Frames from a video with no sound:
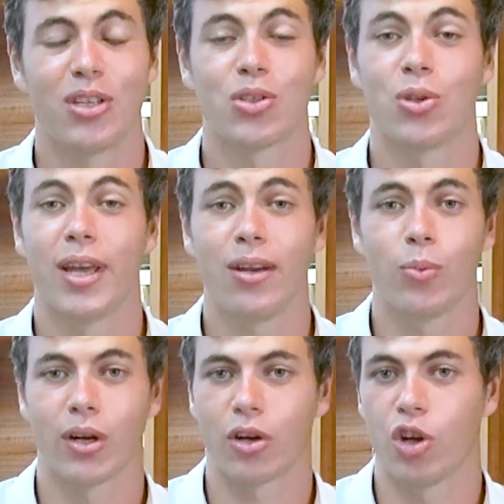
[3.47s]
Today
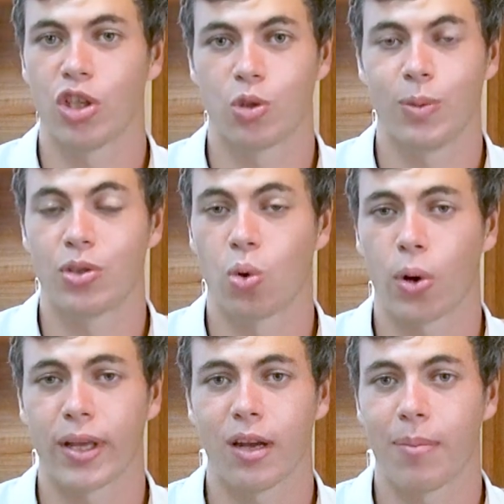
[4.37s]
we're going to be
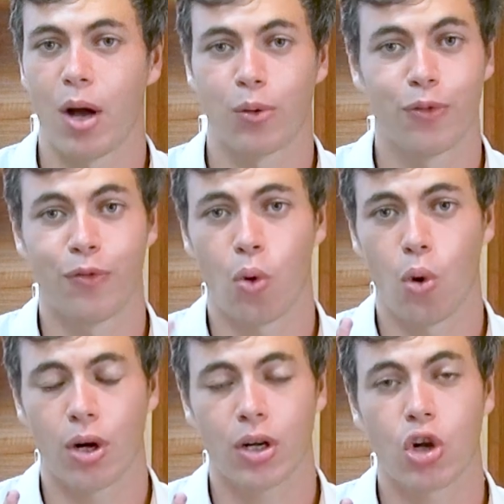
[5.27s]
talking about
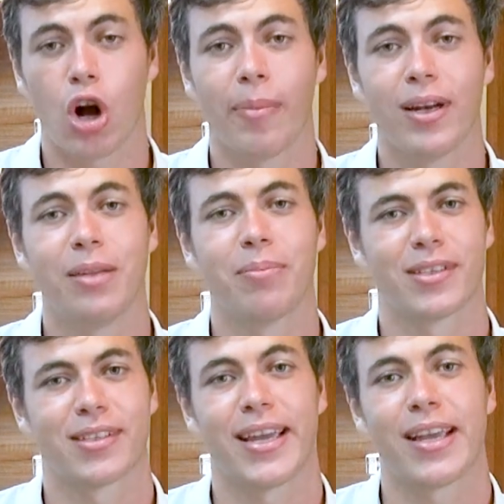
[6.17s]
four commonly
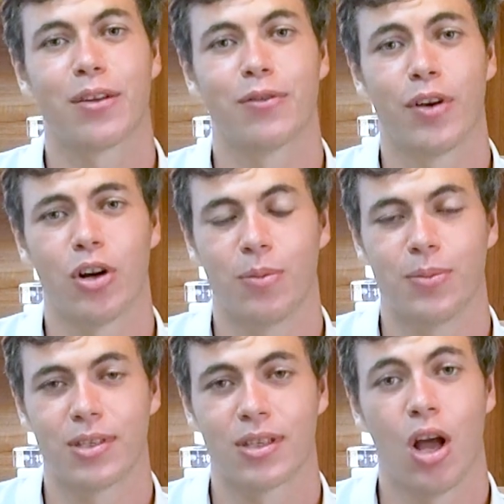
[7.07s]
mistaken
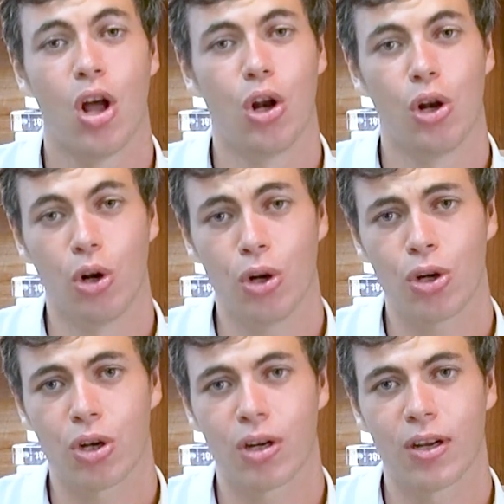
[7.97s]
verbs look,